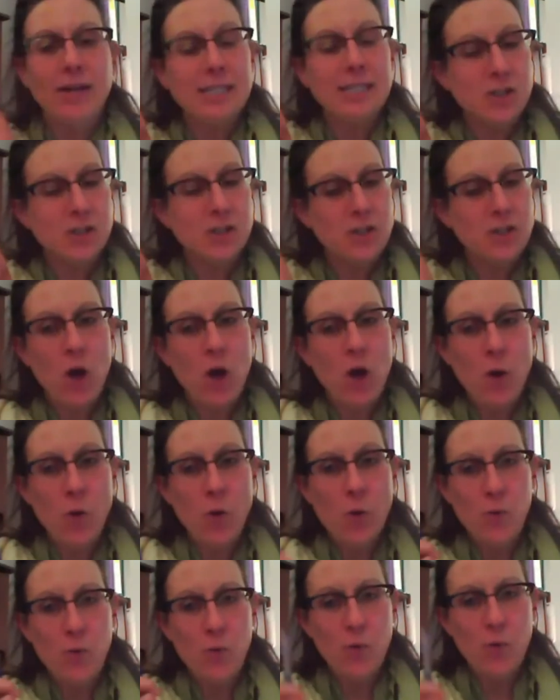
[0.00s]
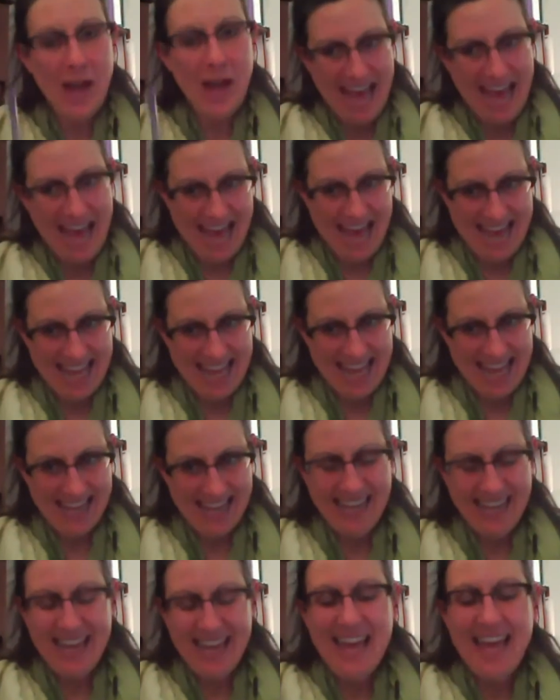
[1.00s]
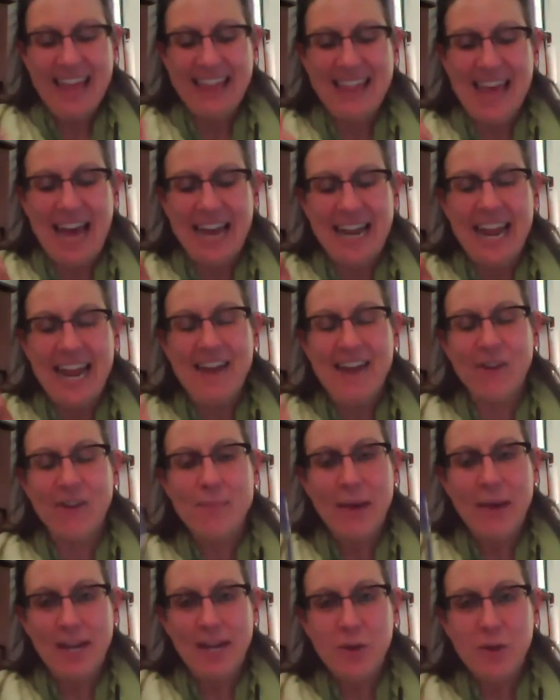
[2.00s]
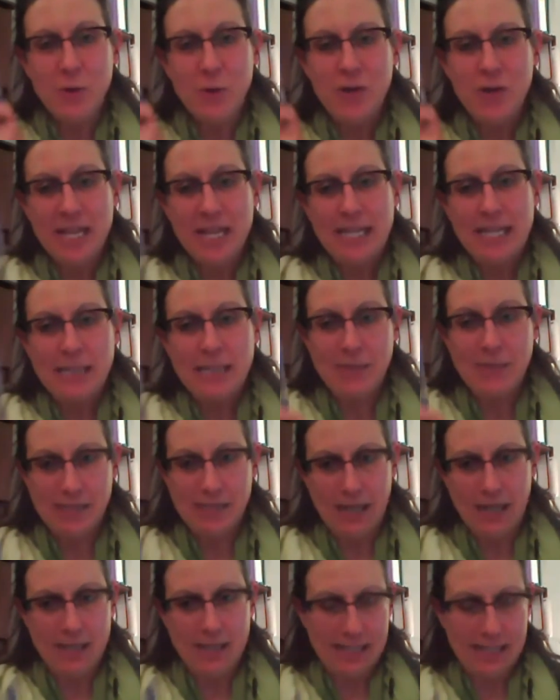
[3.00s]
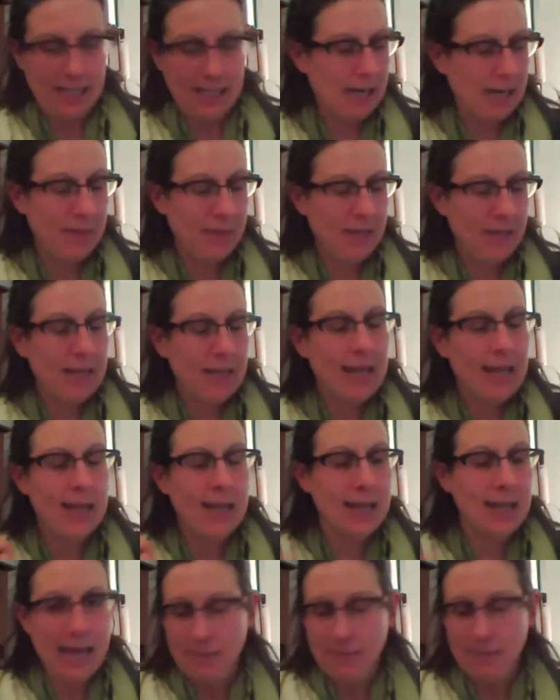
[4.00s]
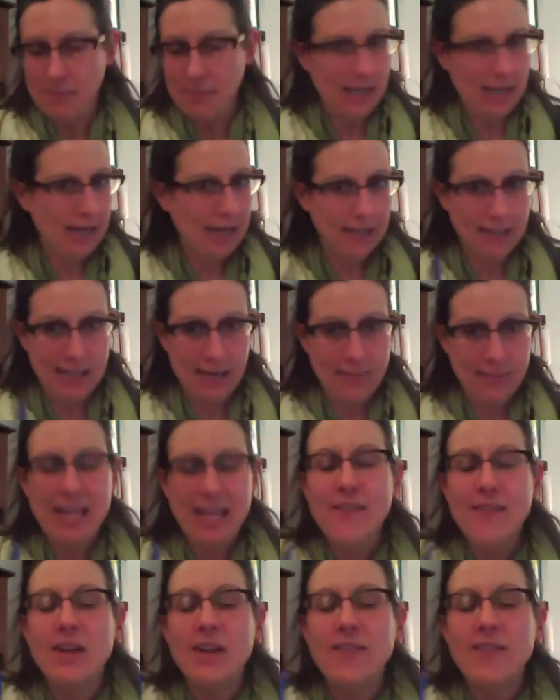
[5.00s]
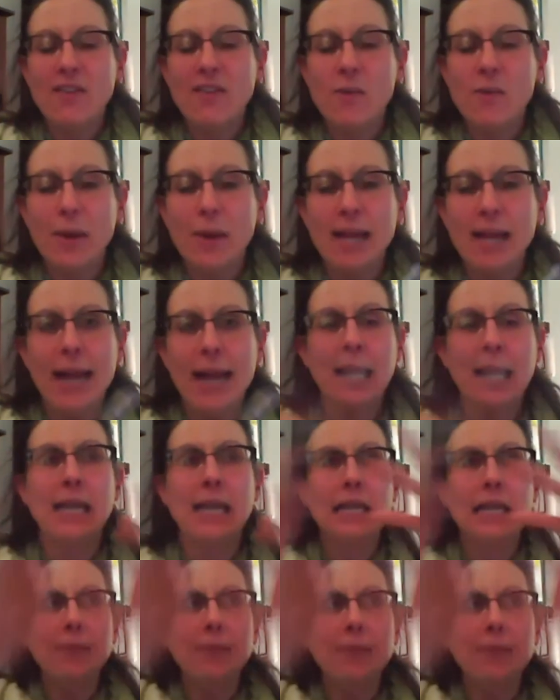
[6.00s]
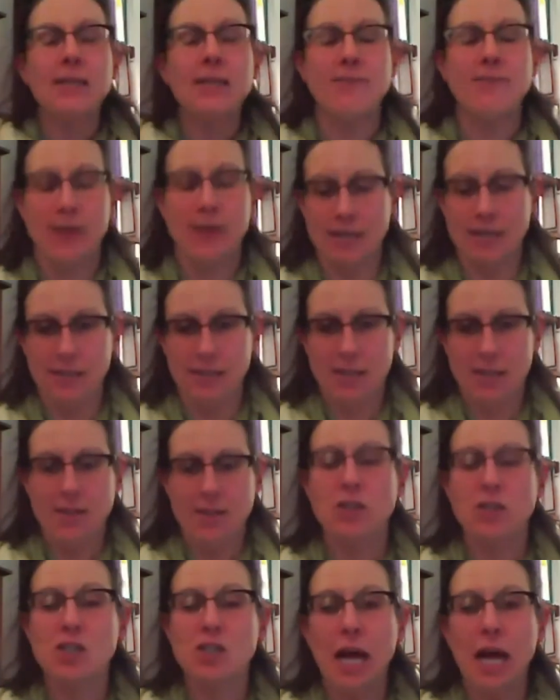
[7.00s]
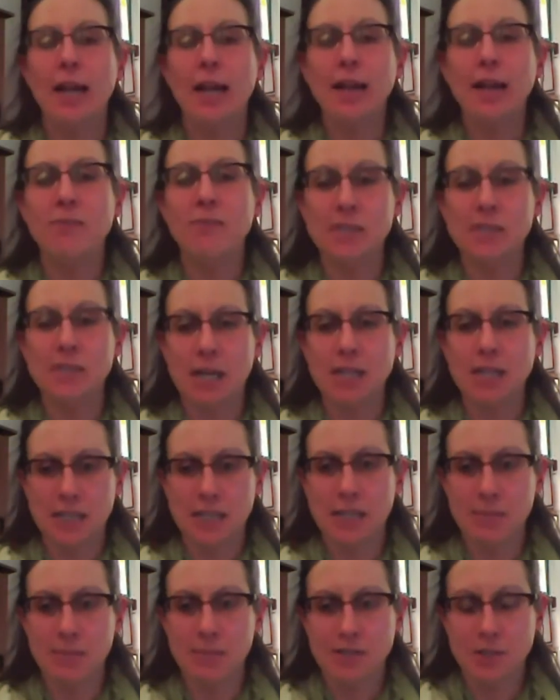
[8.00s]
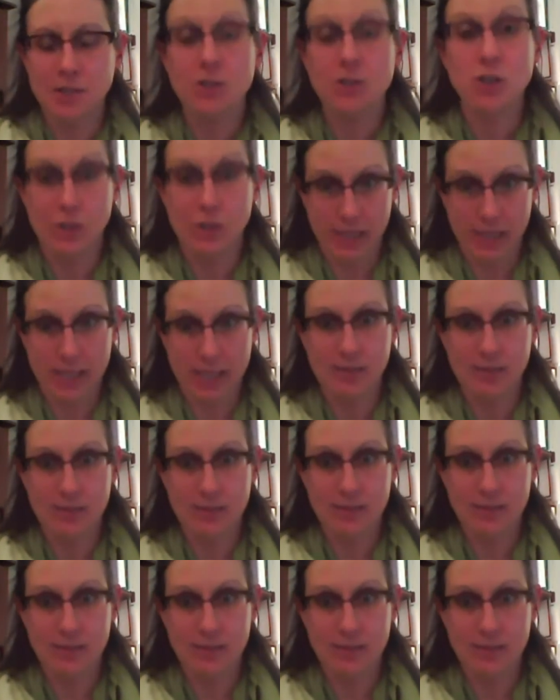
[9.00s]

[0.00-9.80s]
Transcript: is no way that everybody who needs massage therapy can get massage therapy. Even if everybody had unlimited funds, there's not enough massage therapists to do it,